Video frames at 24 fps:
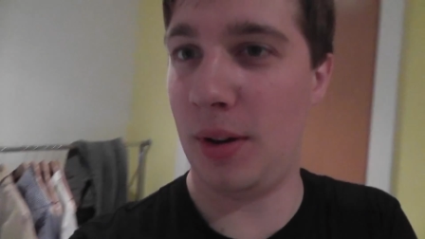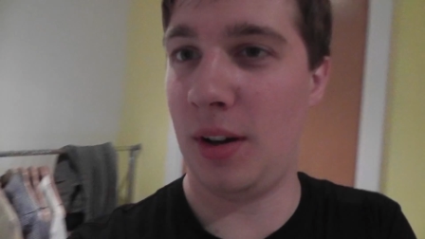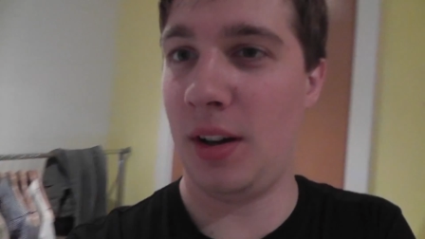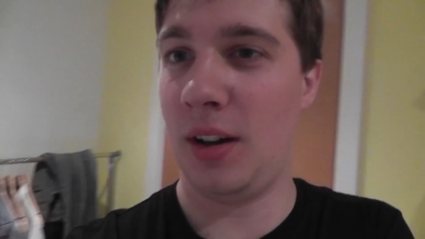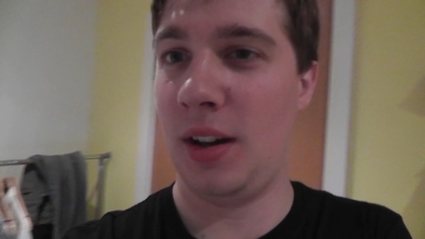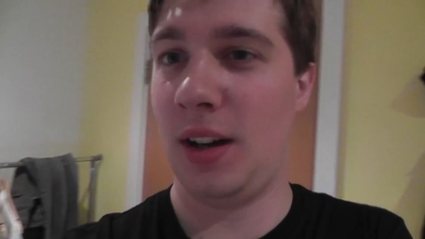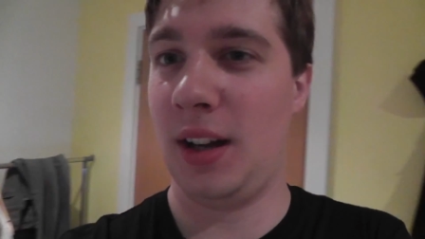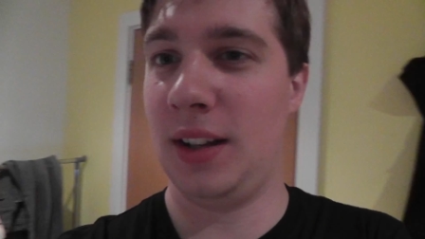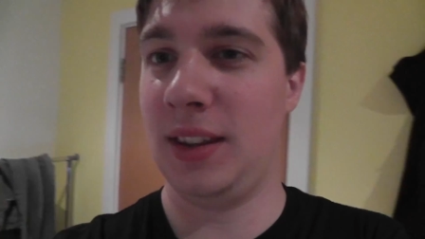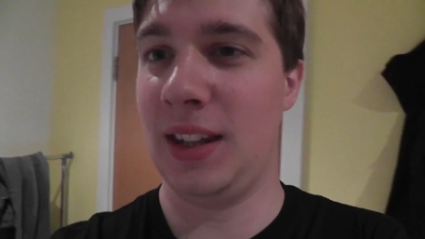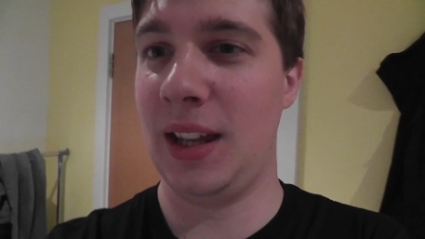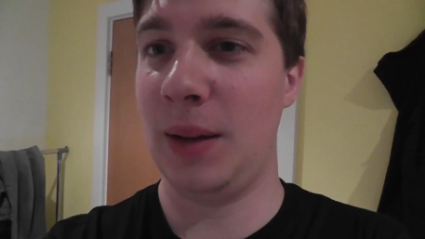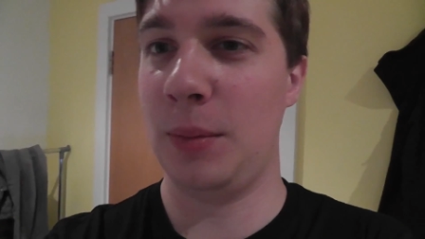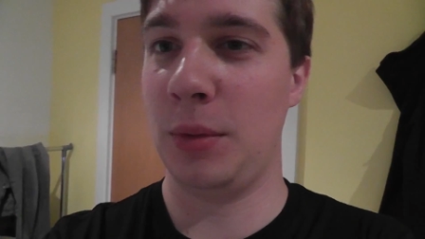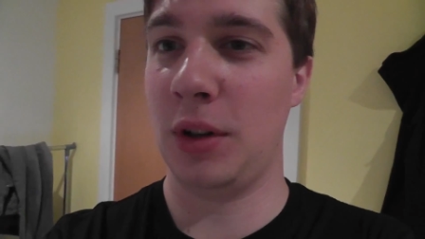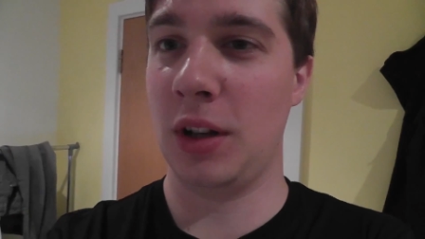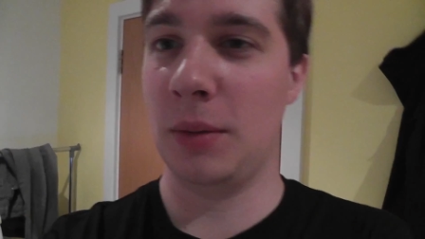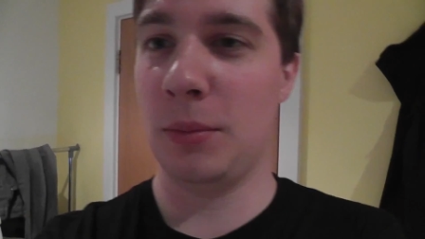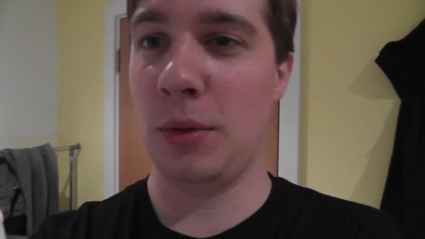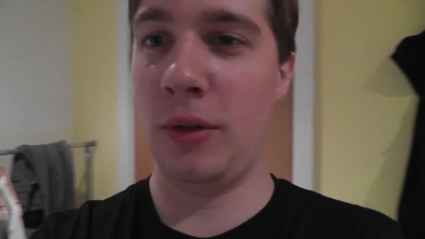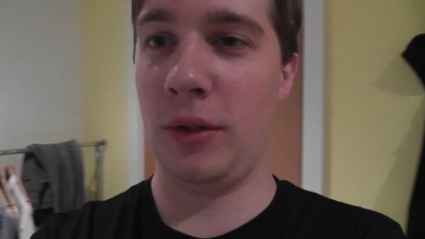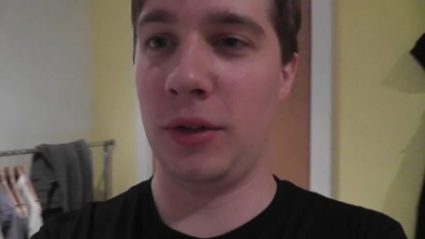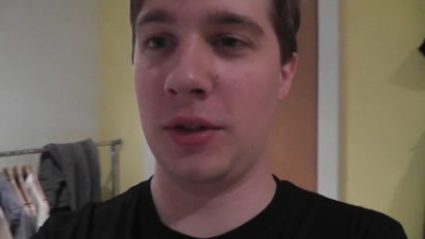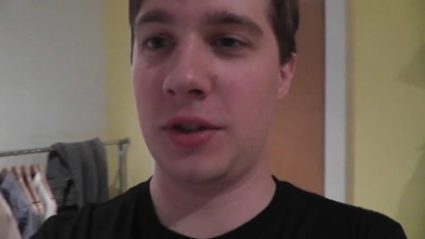part and then we're
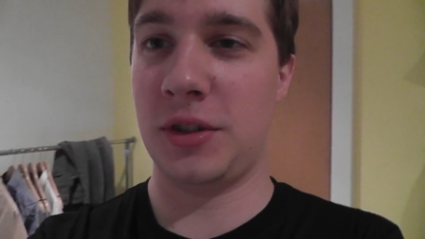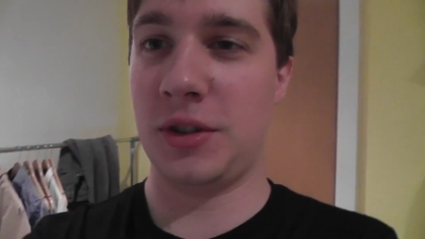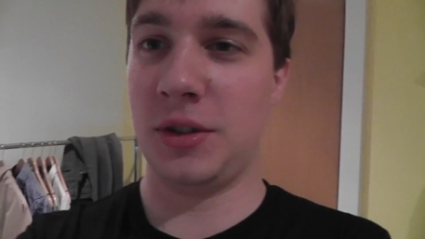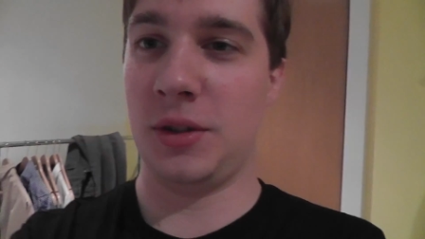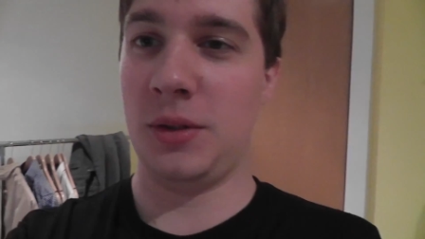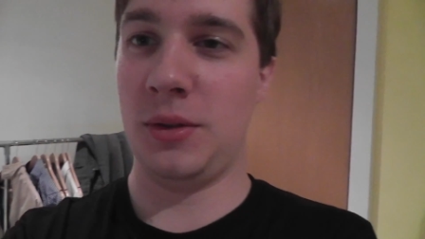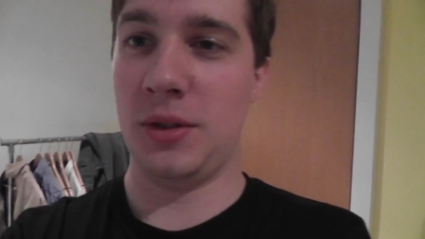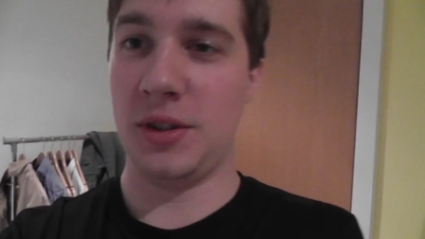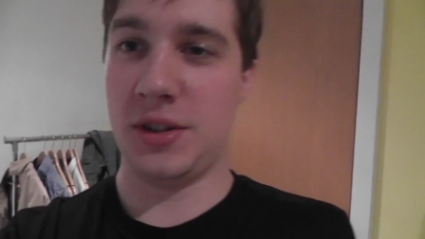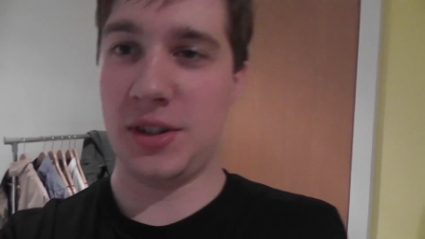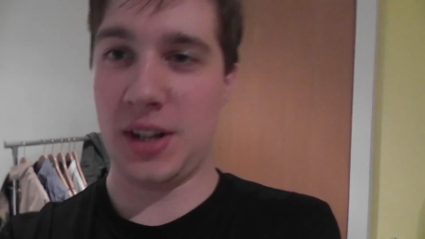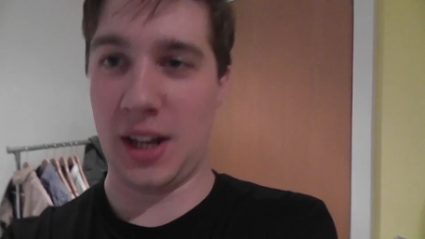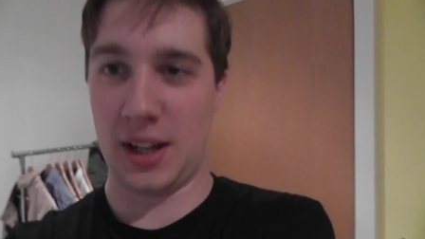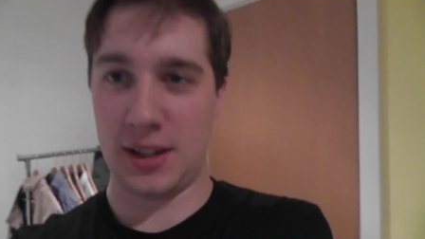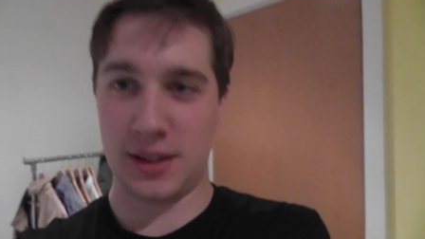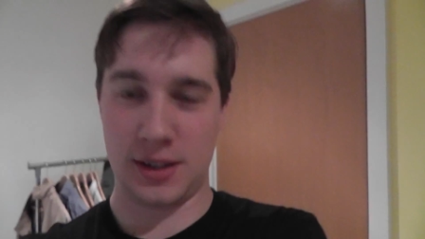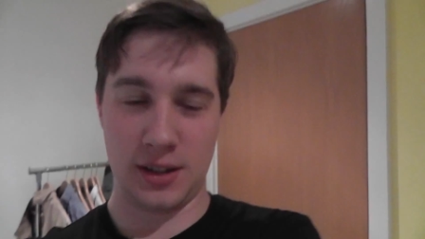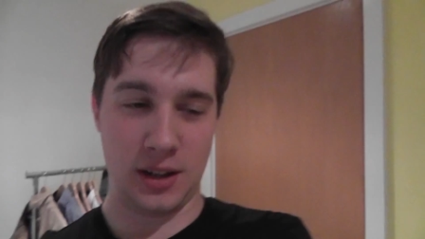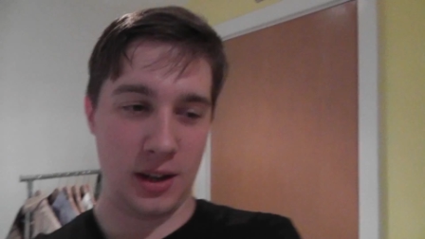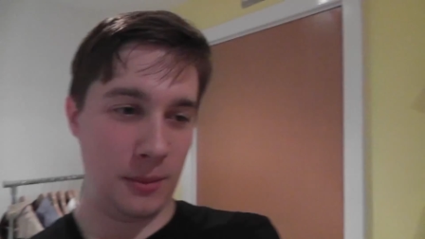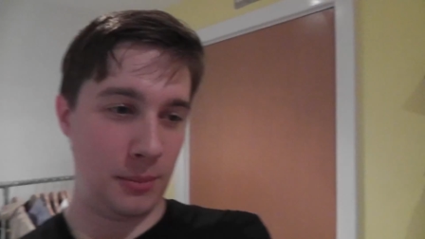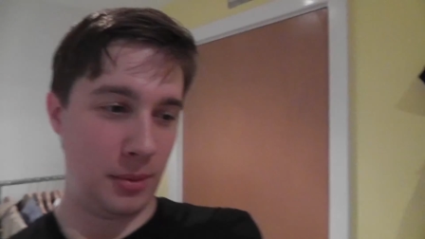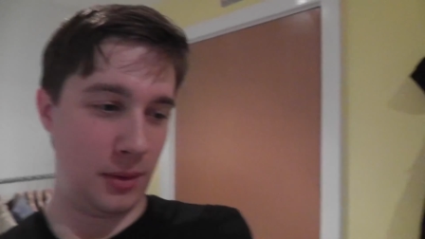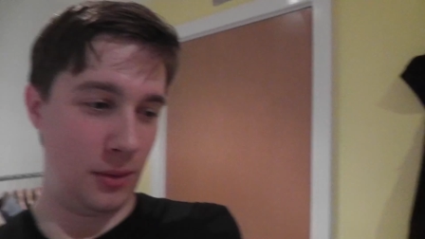going to move on to the
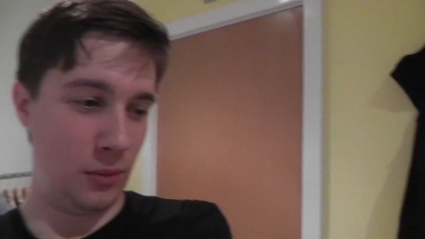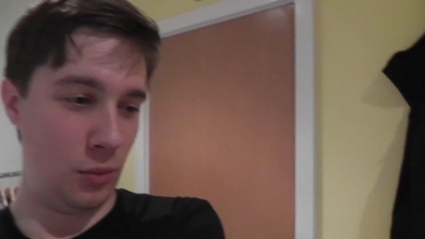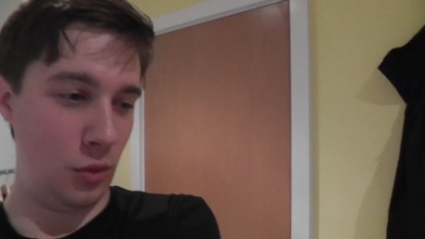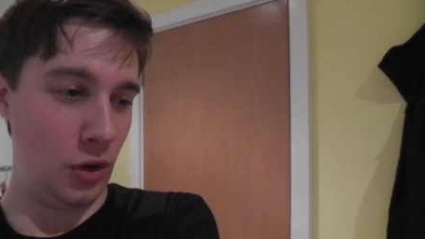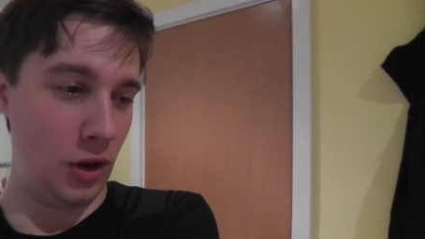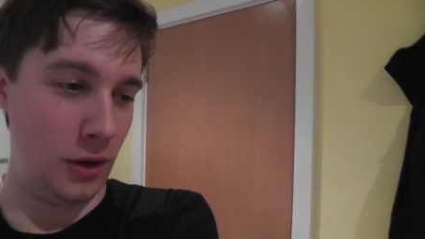setup and